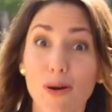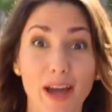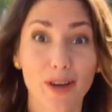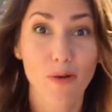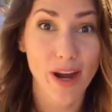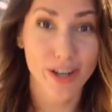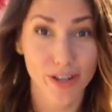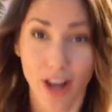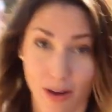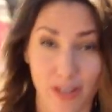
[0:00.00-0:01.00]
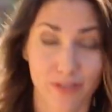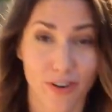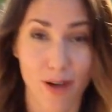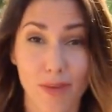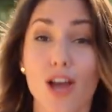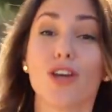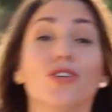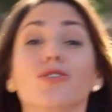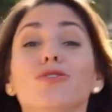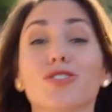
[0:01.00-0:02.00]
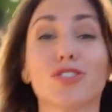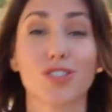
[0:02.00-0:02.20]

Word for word: No matter where you're coming from, you should